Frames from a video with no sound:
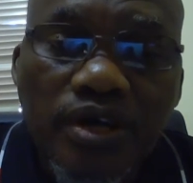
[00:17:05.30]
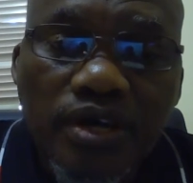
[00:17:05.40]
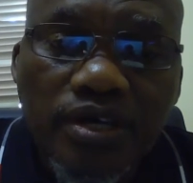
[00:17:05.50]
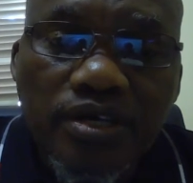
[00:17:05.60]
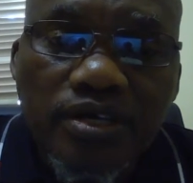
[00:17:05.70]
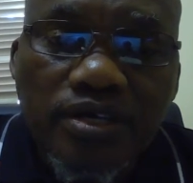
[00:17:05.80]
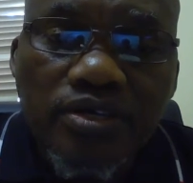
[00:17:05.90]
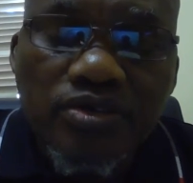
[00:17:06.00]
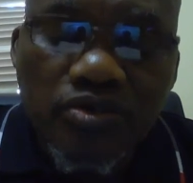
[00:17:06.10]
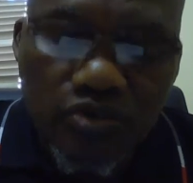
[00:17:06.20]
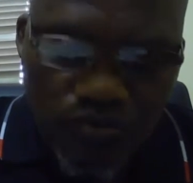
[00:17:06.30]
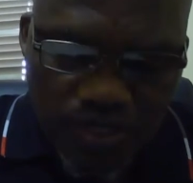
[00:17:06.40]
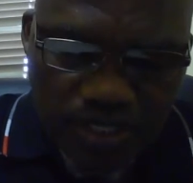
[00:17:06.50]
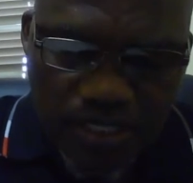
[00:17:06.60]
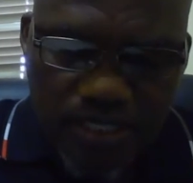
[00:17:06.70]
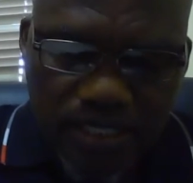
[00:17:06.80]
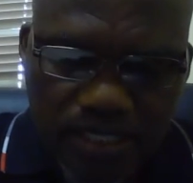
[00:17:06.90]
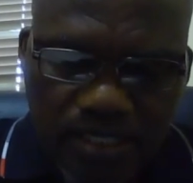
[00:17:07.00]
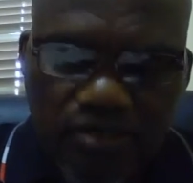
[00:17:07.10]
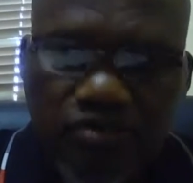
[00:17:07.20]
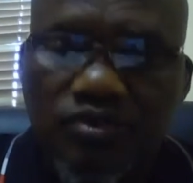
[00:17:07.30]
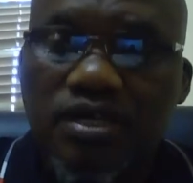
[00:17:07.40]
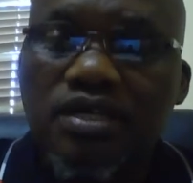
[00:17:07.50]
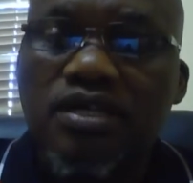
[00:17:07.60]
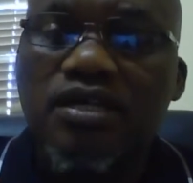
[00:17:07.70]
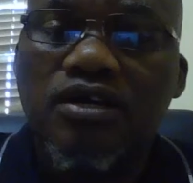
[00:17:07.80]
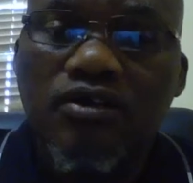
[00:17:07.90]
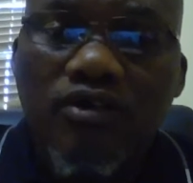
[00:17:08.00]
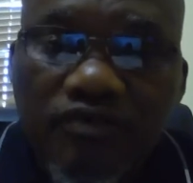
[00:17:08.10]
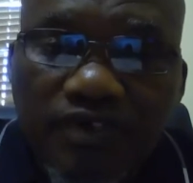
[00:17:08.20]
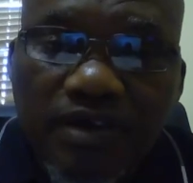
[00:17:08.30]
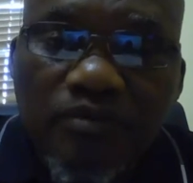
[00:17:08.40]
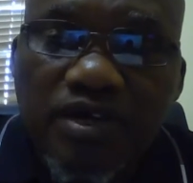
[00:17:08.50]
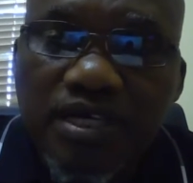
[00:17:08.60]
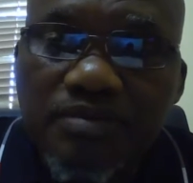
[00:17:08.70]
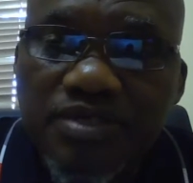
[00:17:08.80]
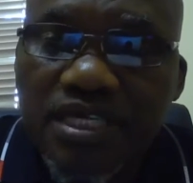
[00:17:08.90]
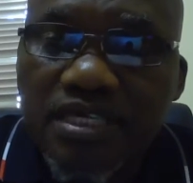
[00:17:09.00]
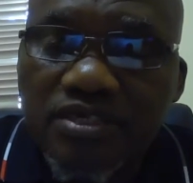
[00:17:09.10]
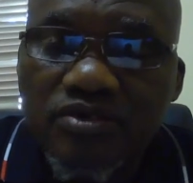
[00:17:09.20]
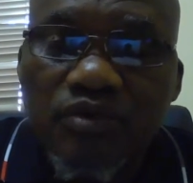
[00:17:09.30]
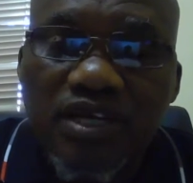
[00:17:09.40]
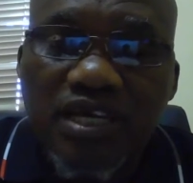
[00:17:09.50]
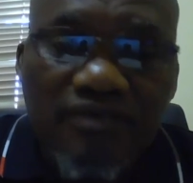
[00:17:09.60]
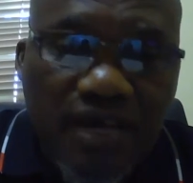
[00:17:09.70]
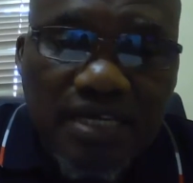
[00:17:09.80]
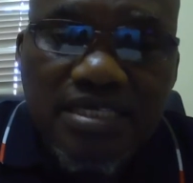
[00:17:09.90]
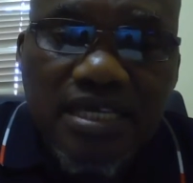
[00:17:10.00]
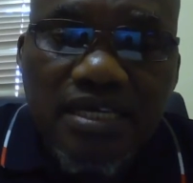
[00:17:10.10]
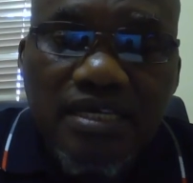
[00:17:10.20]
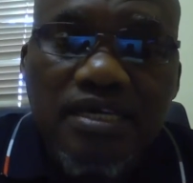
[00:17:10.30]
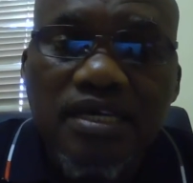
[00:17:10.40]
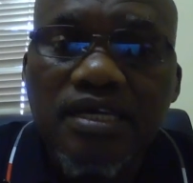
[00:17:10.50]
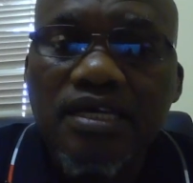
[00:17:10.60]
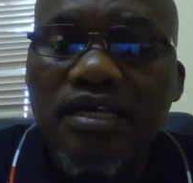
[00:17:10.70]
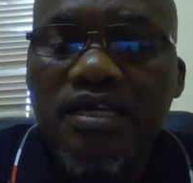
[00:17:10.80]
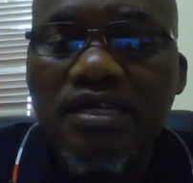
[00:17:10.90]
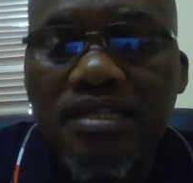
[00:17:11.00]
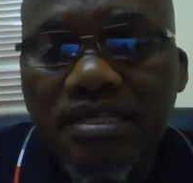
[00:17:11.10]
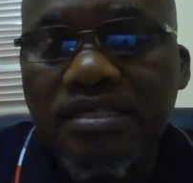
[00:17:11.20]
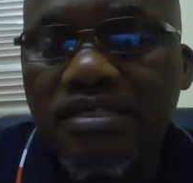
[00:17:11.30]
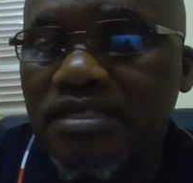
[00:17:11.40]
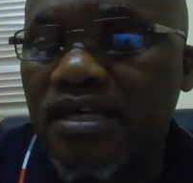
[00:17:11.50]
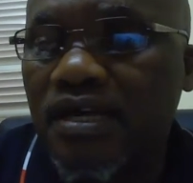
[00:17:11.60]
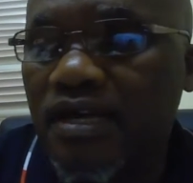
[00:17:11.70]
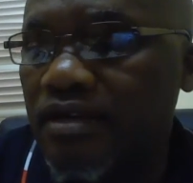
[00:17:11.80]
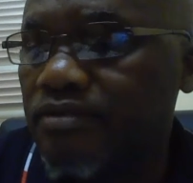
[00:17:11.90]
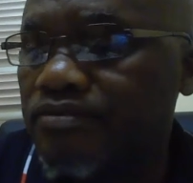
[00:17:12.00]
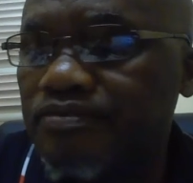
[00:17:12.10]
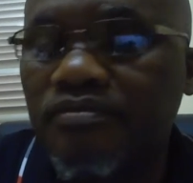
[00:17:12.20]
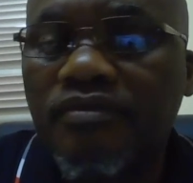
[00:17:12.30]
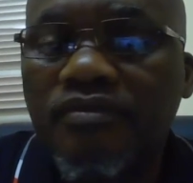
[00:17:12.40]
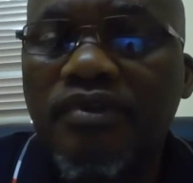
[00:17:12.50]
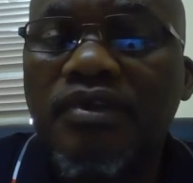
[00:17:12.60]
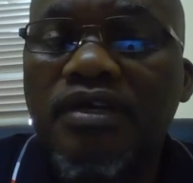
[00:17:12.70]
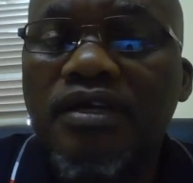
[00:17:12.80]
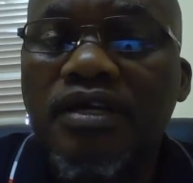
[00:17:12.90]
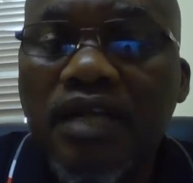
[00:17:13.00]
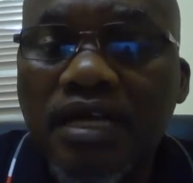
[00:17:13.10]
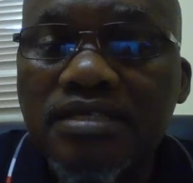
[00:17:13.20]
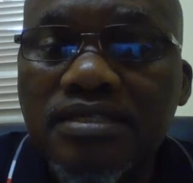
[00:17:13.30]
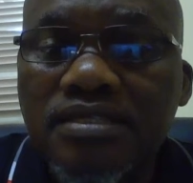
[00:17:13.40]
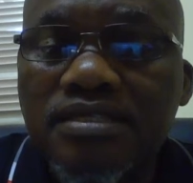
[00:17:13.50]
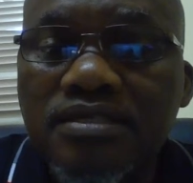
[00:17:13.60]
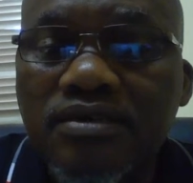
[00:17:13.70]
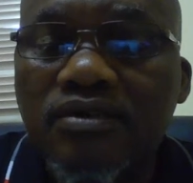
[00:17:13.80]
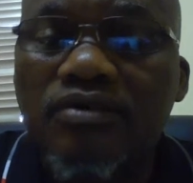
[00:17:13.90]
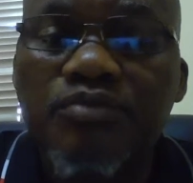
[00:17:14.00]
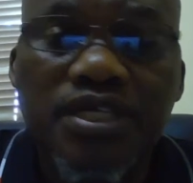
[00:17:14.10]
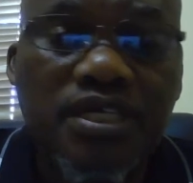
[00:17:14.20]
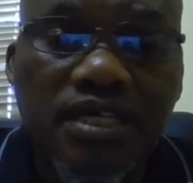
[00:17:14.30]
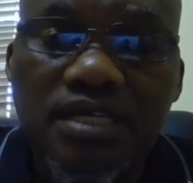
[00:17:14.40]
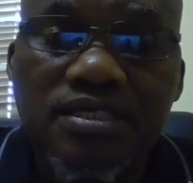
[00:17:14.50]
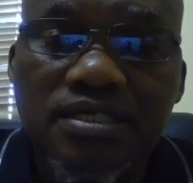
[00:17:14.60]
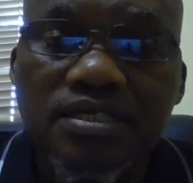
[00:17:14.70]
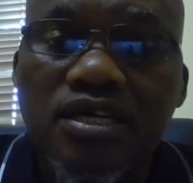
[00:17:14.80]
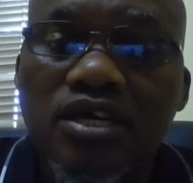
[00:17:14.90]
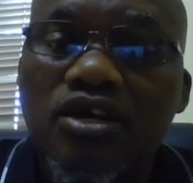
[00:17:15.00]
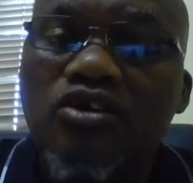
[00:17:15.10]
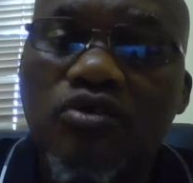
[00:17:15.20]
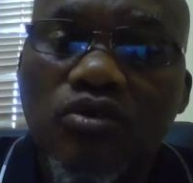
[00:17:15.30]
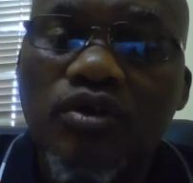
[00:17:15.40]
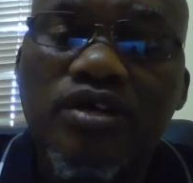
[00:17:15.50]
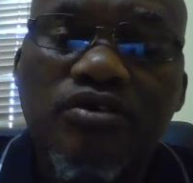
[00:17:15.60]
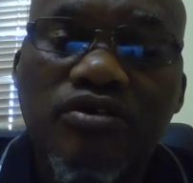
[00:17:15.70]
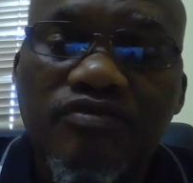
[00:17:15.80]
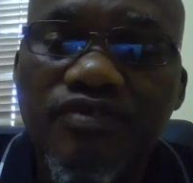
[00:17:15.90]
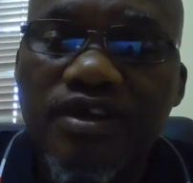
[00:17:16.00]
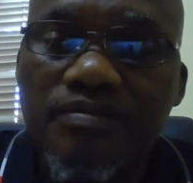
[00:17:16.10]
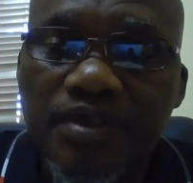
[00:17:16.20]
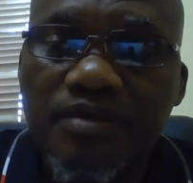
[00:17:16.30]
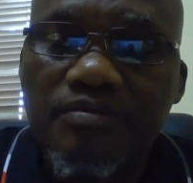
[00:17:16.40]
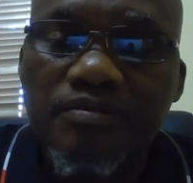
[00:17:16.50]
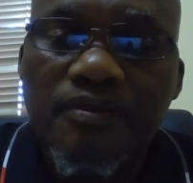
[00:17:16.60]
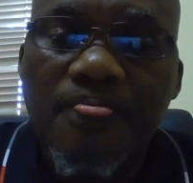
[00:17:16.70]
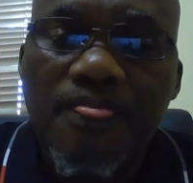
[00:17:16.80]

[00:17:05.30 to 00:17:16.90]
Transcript: A to E. It will confirm what I'm saying. So whatever I say in these classes or mini classes, go and confirm them